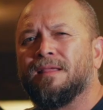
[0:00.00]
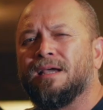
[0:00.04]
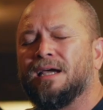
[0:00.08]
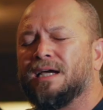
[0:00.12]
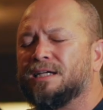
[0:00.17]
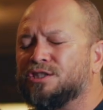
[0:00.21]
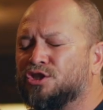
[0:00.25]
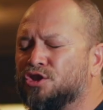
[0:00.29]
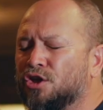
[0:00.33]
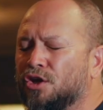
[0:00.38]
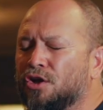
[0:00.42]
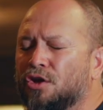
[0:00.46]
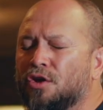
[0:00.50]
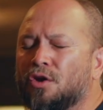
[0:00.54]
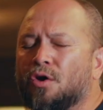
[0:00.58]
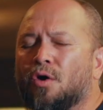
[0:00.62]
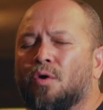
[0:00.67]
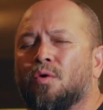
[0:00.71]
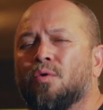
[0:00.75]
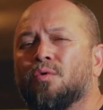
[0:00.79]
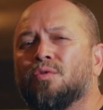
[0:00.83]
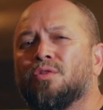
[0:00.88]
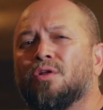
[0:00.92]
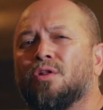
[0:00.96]
And to
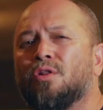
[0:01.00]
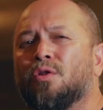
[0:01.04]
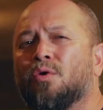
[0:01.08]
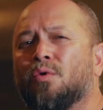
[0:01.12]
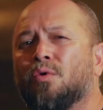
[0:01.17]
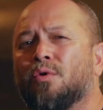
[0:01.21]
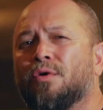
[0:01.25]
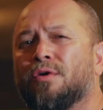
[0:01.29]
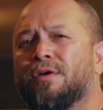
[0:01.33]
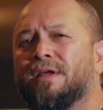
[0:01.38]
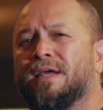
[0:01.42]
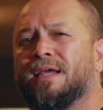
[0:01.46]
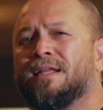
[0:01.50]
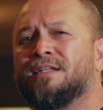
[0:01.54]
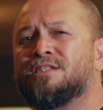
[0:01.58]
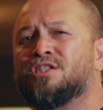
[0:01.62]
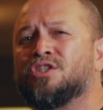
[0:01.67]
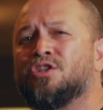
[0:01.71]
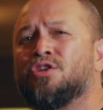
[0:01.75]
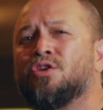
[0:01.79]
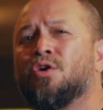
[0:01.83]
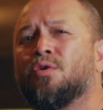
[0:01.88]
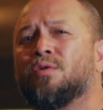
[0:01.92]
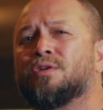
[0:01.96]
know the Lord and
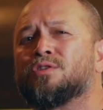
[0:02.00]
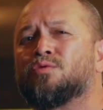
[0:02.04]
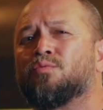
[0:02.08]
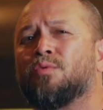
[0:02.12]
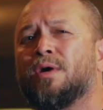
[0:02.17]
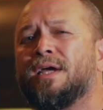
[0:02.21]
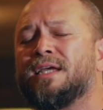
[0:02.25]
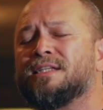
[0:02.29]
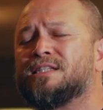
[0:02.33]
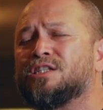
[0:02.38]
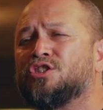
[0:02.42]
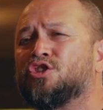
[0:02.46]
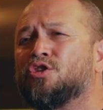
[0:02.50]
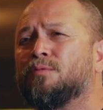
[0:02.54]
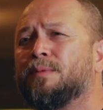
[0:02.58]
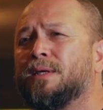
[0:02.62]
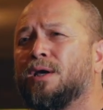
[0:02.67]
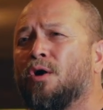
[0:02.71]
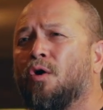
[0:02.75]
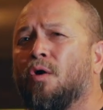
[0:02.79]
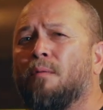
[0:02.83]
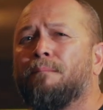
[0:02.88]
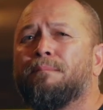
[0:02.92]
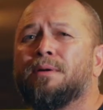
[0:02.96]
to know His ways and to
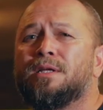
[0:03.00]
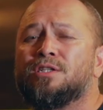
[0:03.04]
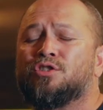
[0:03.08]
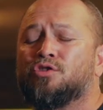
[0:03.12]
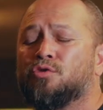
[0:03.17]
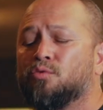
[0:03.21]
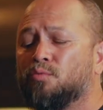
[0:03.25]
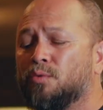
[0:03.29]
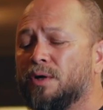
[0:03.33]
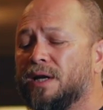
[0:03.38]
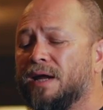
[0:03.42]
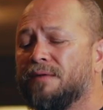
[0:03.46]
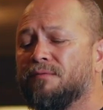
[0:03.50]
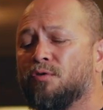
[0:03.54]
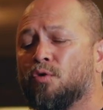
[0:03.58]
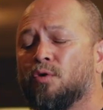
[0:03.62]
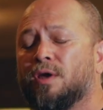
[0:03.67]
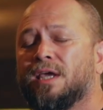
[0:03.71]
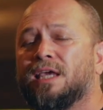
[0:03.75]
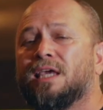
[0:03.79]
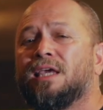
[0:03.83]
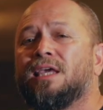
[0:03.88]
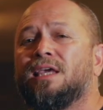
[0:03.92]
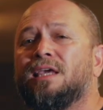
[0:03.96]
be open to whatever
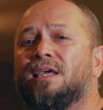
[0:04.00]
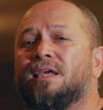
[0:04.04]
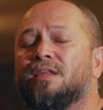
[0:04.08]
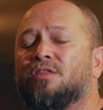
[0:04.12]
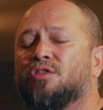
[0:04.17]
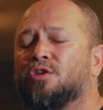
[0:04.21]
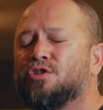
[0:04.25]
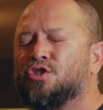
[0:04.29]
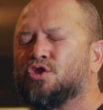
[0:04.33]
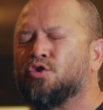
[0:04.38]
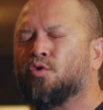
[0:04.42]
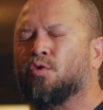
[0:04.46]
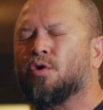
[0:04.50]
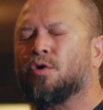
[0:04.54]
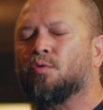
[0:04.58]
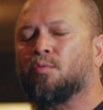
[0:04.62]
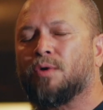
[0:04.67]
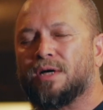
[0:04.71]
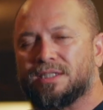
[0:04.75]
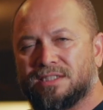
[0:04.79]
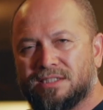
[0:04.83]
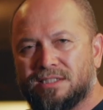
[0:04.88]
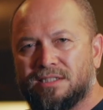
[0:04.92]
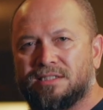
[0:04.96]
He, the door,
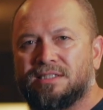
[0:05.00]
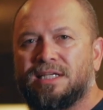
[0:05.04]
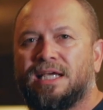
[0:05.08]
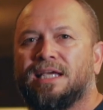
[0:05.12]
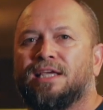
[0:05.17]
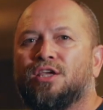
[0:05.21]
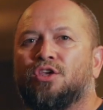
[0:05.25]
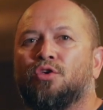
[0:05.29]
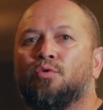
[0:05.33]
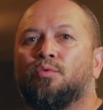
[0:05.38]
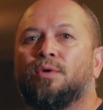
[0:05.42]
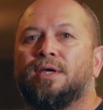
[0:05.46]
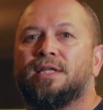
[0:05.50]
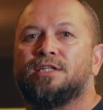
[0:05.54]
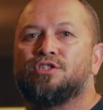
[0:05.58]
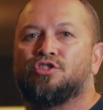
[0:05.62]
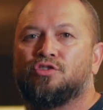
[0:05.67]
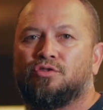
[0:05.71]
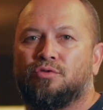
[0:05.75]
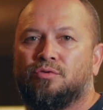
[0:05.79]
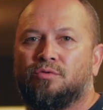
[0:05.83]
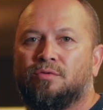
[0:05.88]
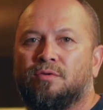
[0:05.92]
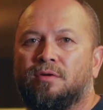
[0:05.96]
wants to take you
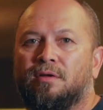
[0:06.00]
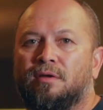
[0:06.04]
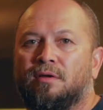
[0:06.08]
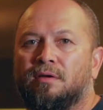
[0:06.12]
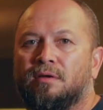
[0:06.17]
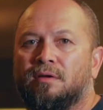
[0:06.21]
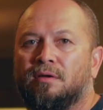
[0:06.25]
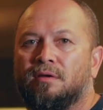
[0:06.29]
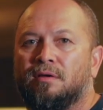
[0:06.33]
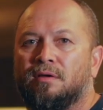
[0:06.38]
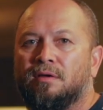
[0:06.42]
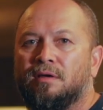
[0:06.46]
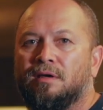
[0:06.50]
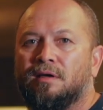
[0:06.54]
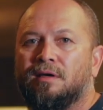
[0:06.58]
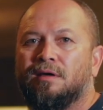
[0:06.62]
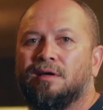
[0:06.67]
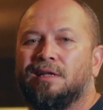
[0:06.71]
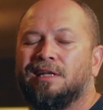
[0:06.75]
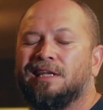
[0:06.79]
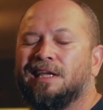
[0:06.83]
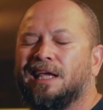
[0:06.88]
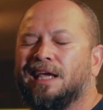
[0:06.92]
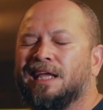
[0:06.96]
into.
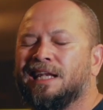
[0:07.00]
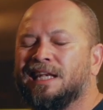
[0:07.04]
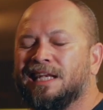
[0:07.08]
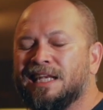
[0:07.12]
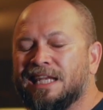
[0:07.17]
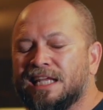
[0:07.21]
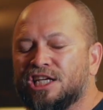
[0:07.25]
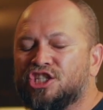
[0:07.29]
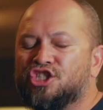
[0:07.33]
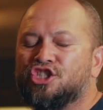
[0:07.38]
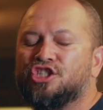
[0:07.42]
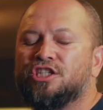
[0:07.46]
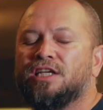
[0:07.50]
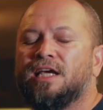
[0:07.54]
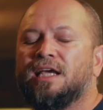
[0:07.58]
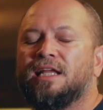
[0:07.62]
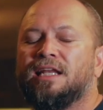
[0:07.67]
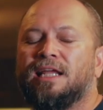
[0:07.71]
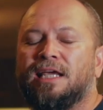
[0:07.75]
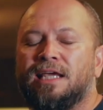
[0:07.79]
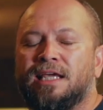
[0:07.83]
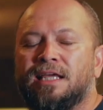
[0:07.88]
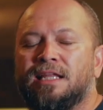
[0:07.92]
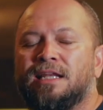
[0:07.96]

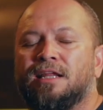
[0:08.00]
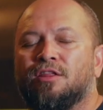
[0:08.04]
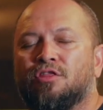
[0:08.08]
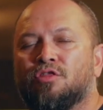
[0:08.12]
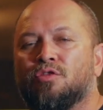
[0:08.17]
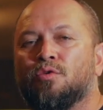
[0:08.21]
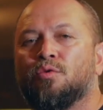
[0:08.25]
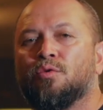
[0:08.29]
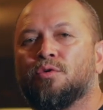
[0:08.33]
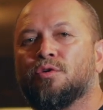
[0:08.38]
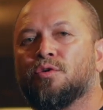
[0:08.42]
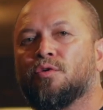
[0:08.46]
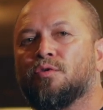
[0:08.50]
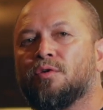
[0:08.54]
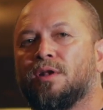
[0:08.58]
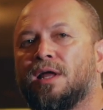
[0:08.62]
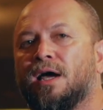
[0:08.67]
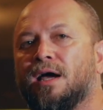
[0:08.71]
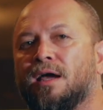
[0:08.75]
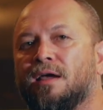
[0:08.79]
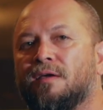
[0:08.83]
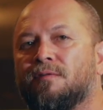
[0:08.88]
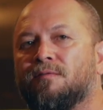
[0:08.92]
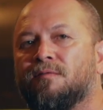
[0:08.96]
Initiate in and through your
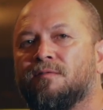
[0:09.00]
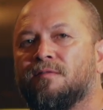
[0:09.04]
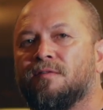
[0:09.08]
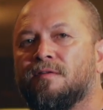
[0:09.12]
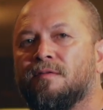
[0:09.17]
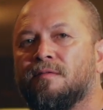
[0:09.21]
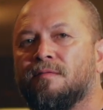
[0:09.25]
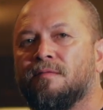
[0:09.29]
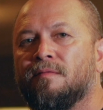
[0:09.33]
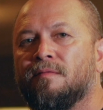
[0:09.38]
life.